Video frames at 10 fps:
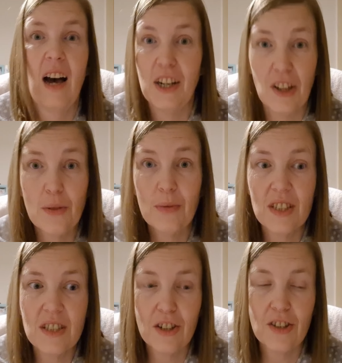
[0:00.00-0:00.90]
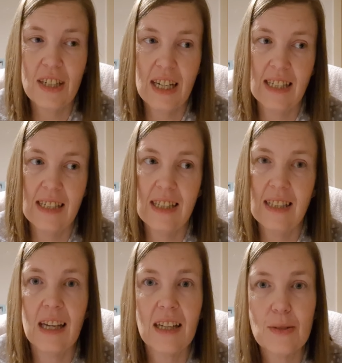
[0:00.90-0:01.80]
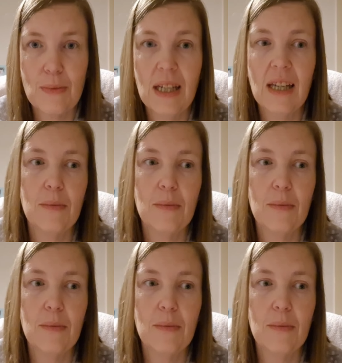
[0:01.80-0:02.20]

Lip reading: Another one's turning 18 next week.